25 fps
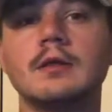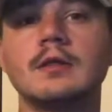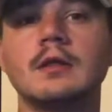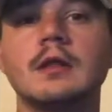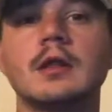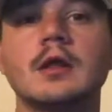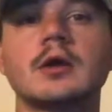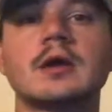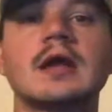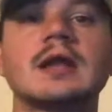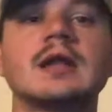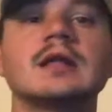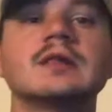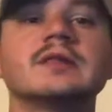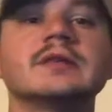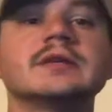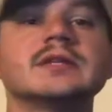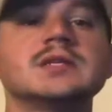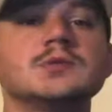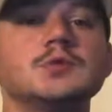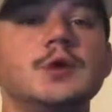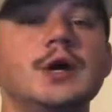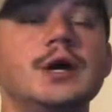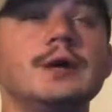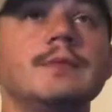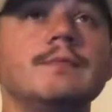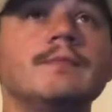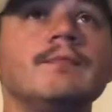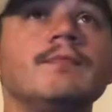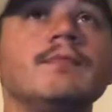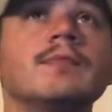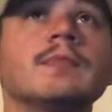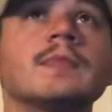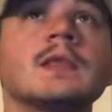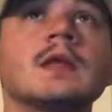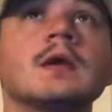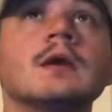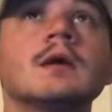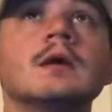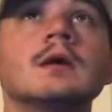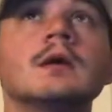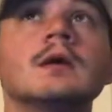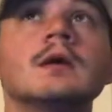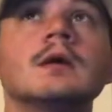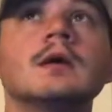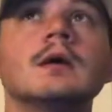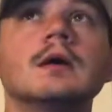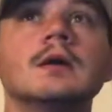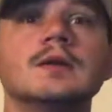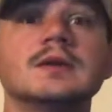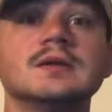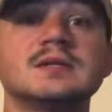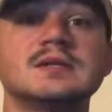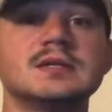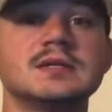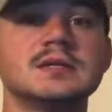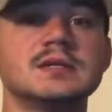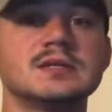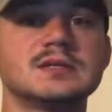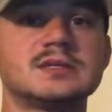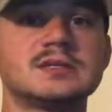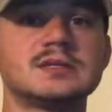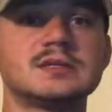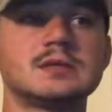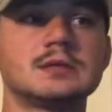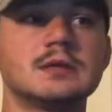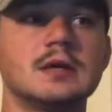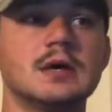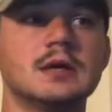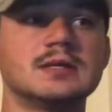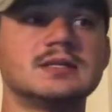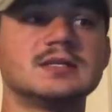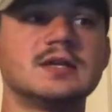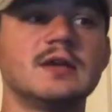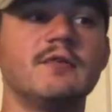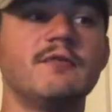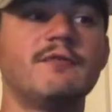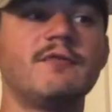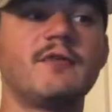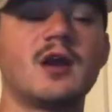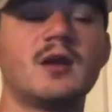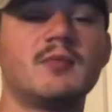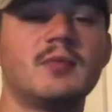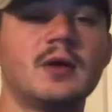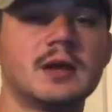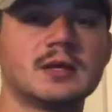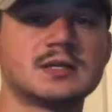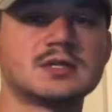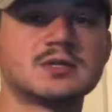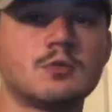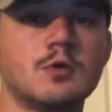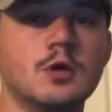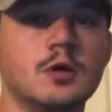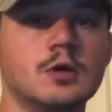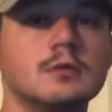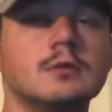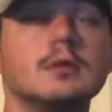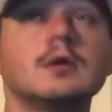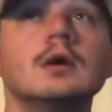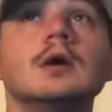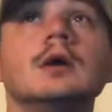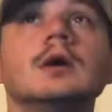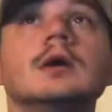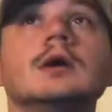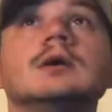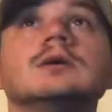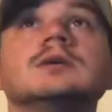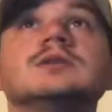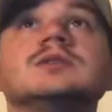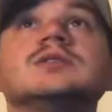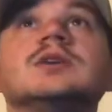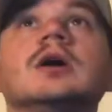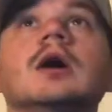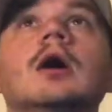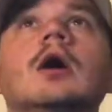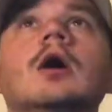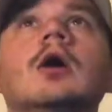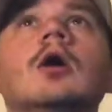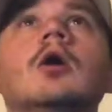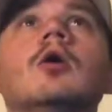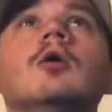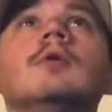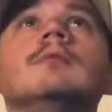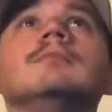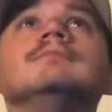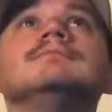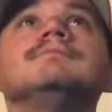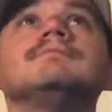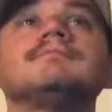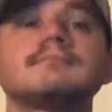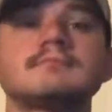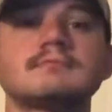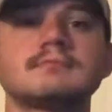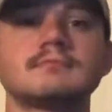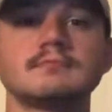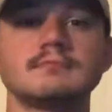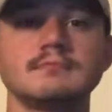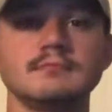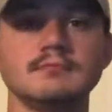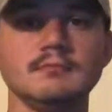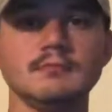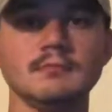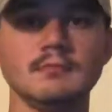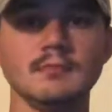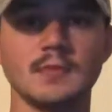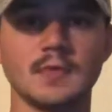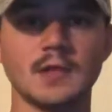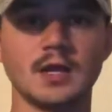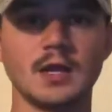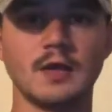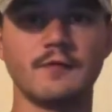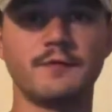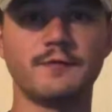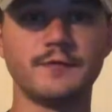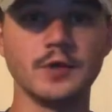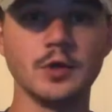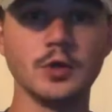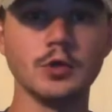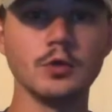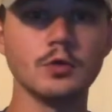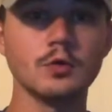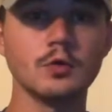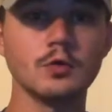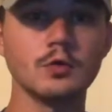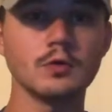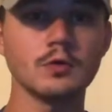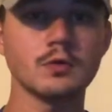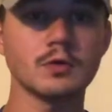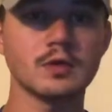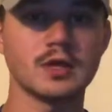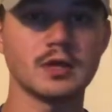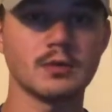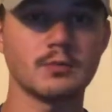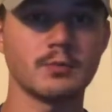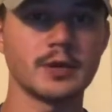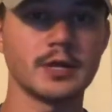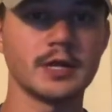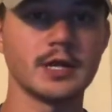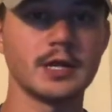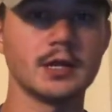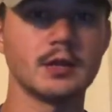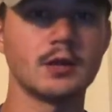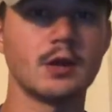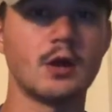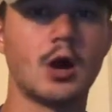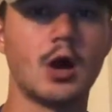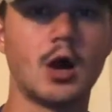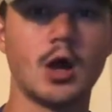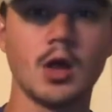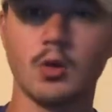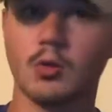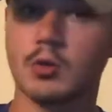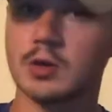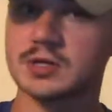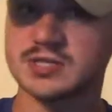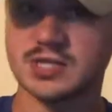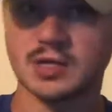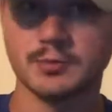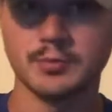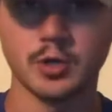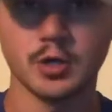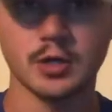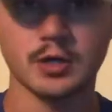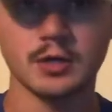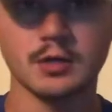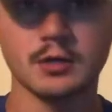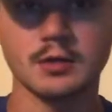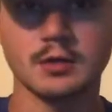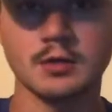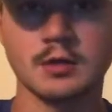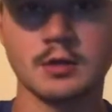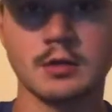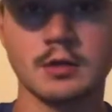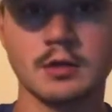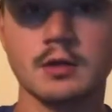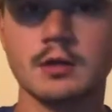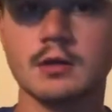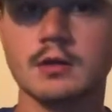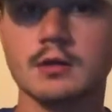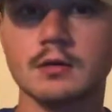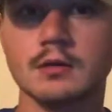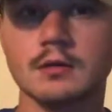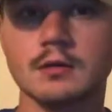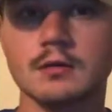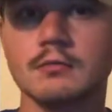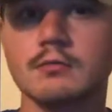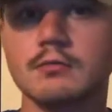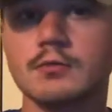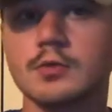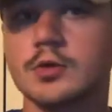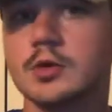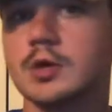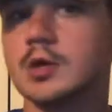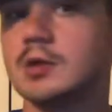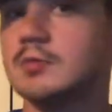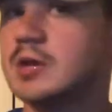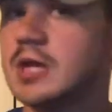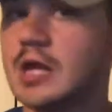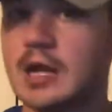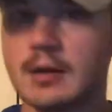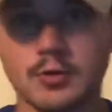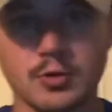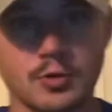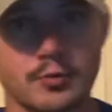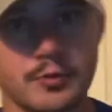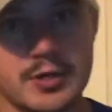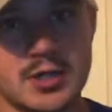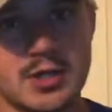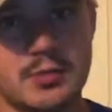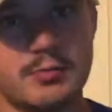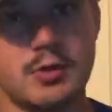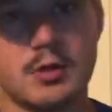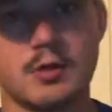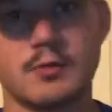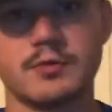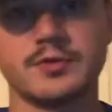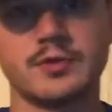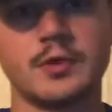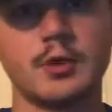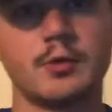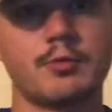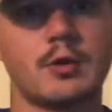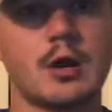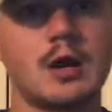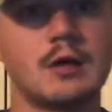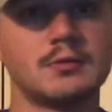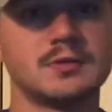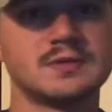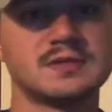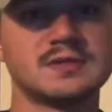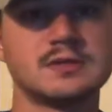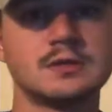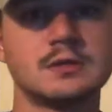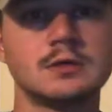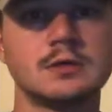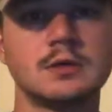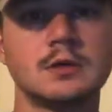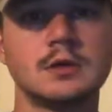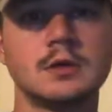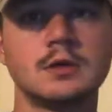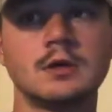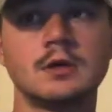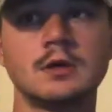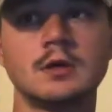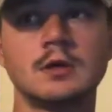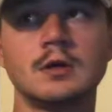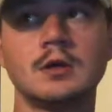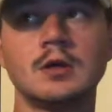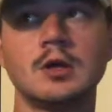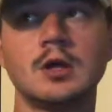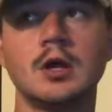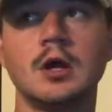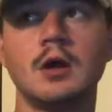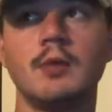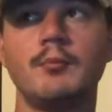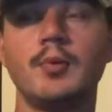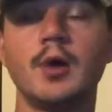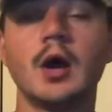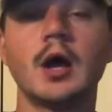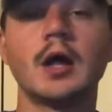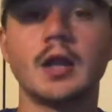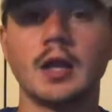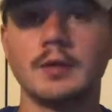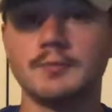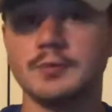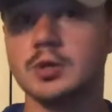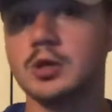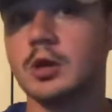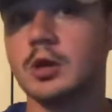look at it this way. And this is a Tim Fairbanks quote. So, if you can read all the words in a book, you're going to be able to read the book with no problems. But if you